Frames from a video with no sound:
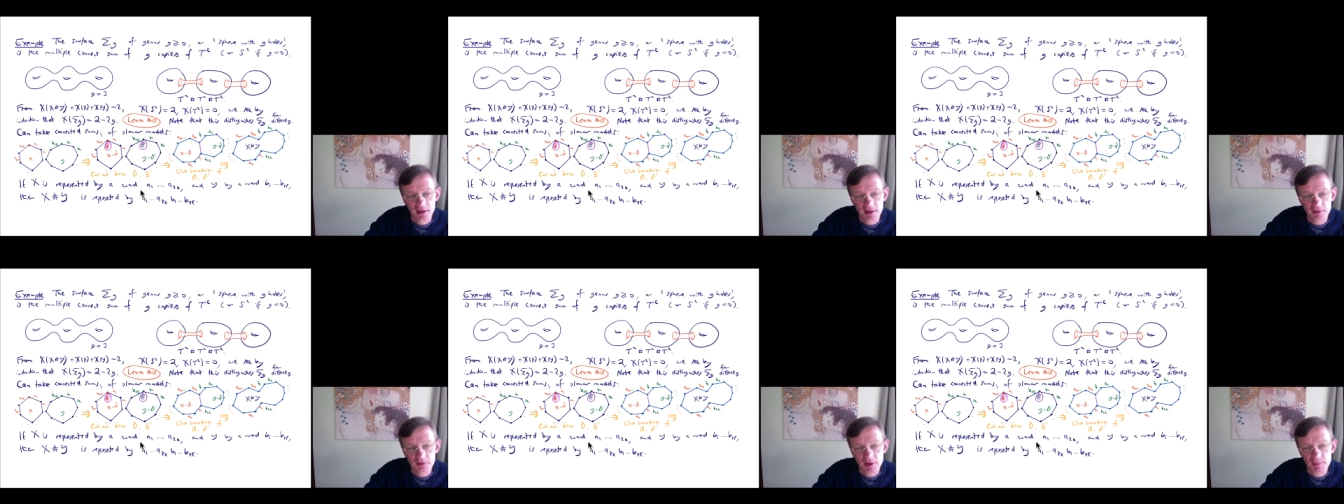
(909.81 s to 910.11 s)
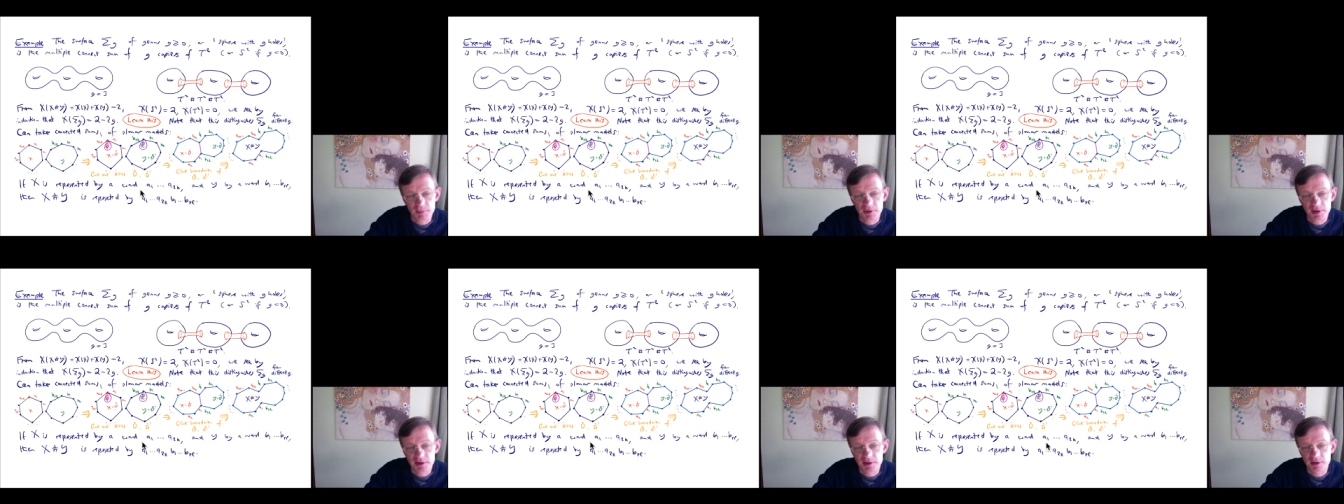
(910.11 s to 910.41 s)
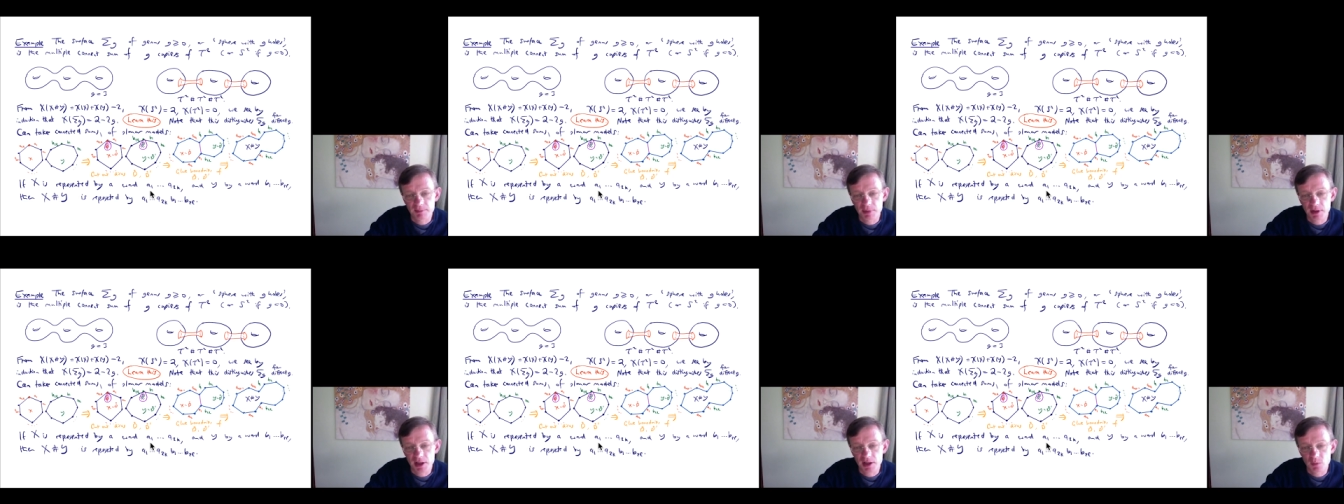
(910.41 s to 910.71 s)
is
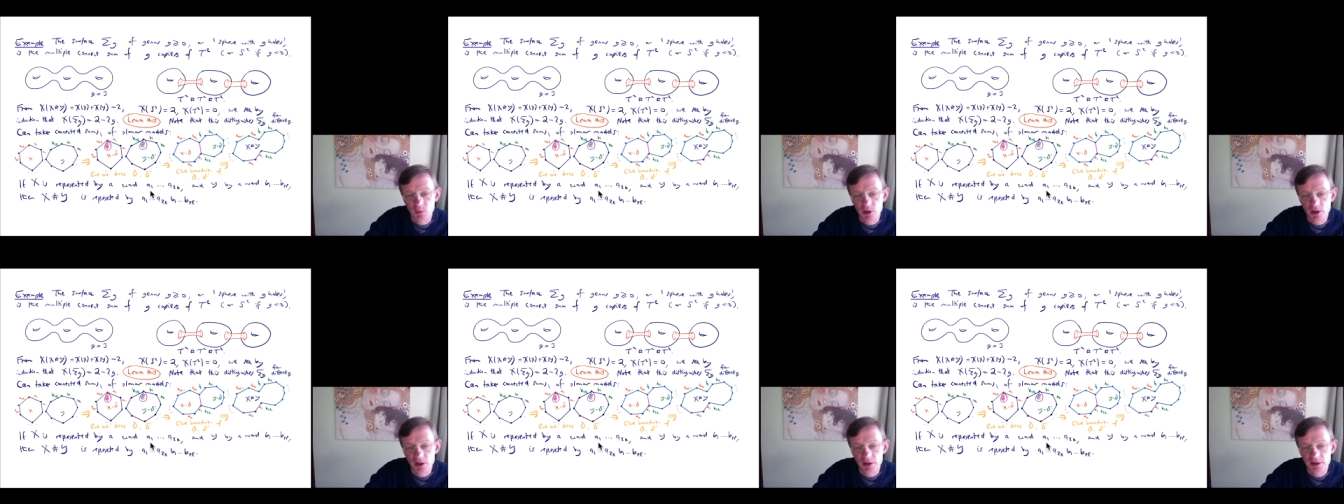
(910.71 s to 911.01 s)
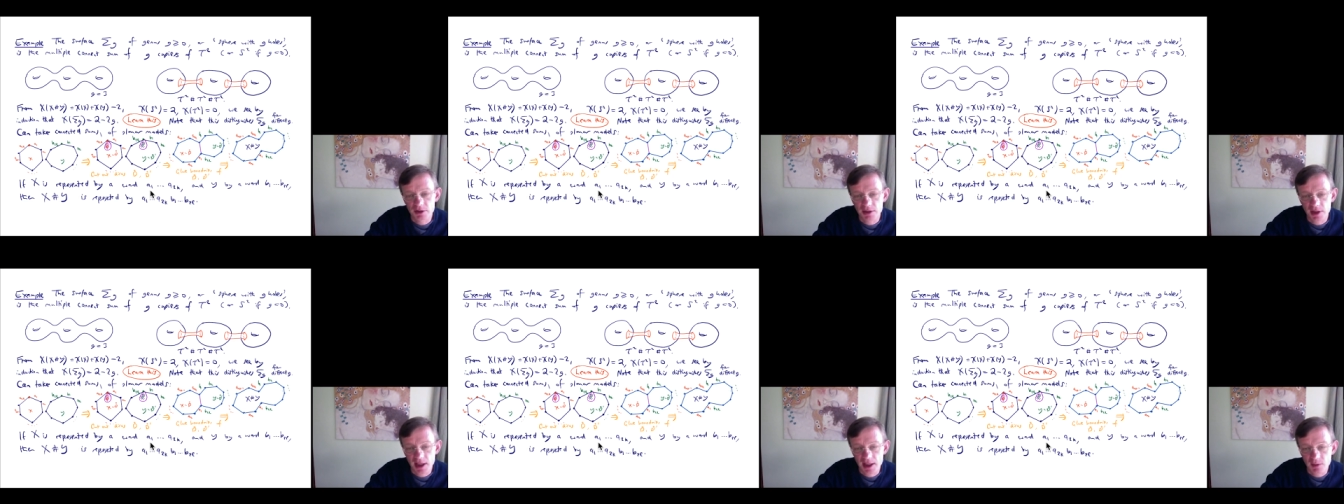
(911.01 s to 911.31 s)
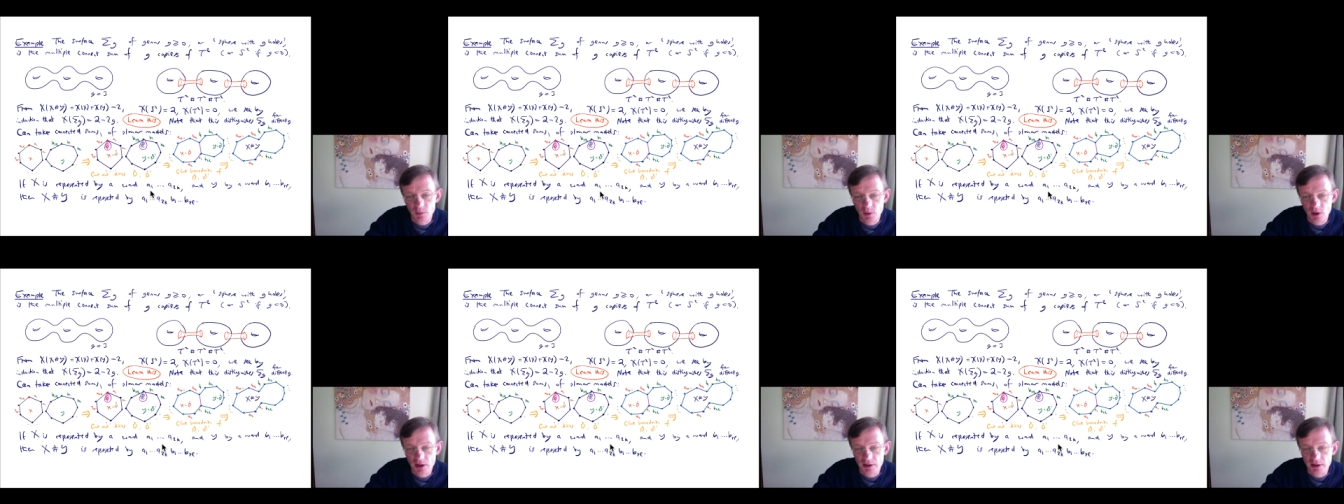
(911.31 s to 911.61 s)
represented by a word
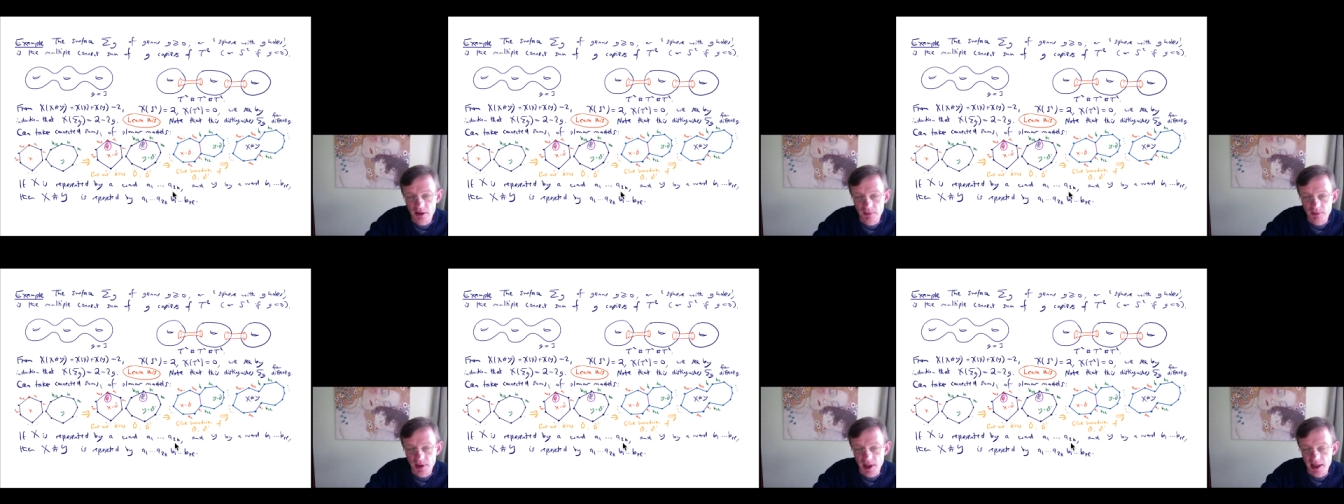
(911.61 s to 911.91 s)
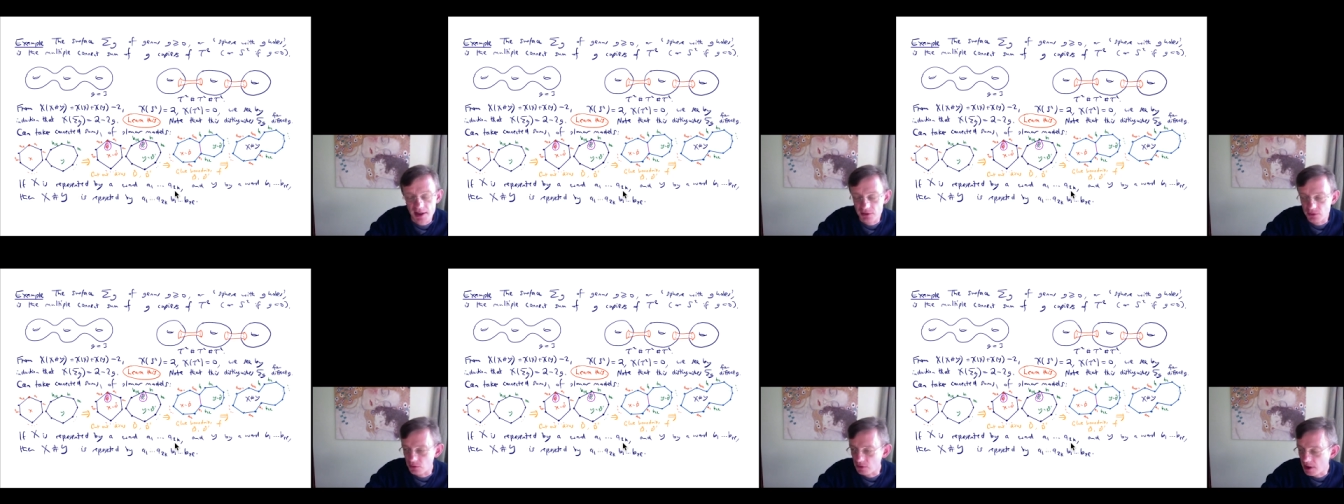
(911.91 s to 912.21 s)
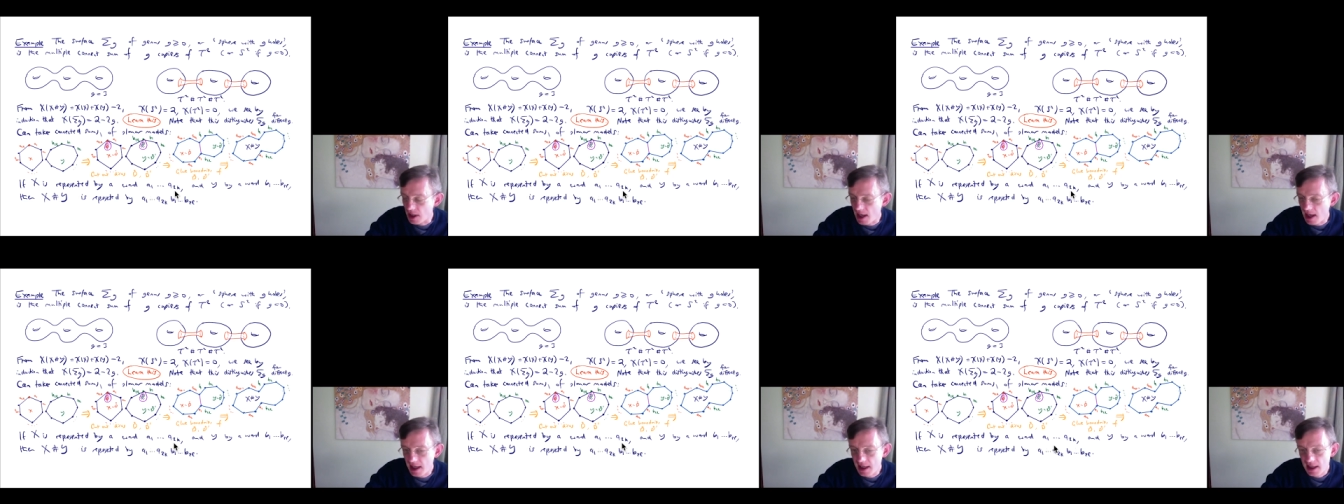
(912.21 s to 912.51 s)
A one up to A two
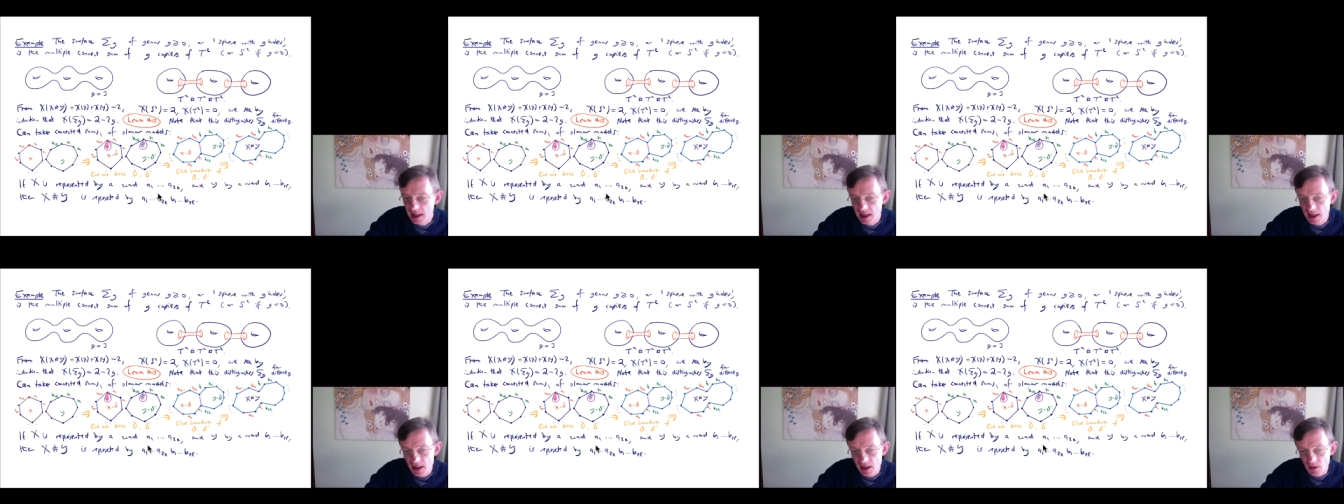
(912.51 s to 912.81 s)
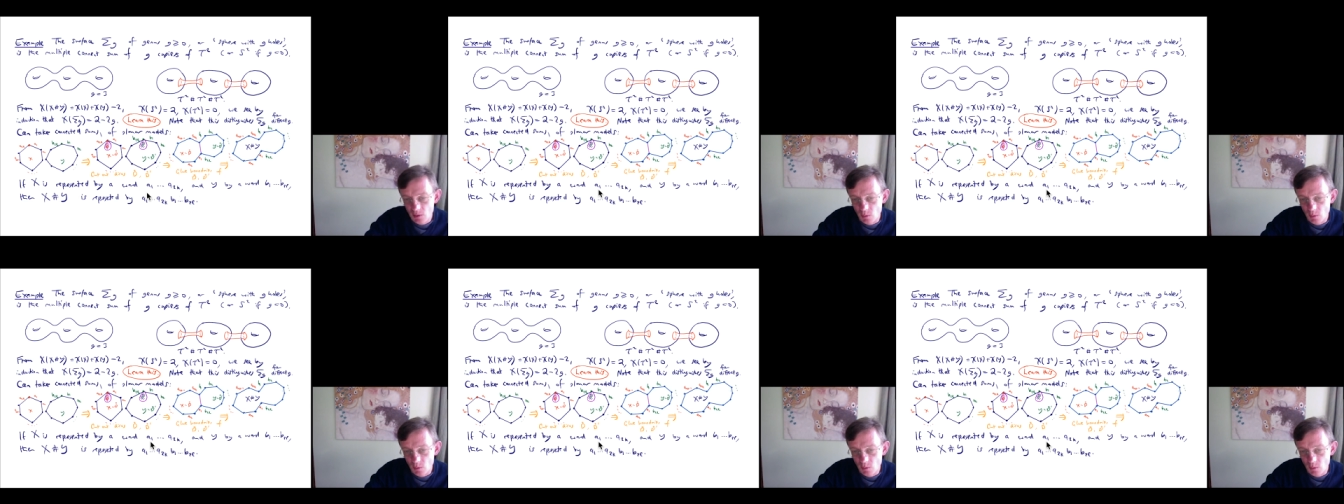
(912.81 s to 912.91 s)
K,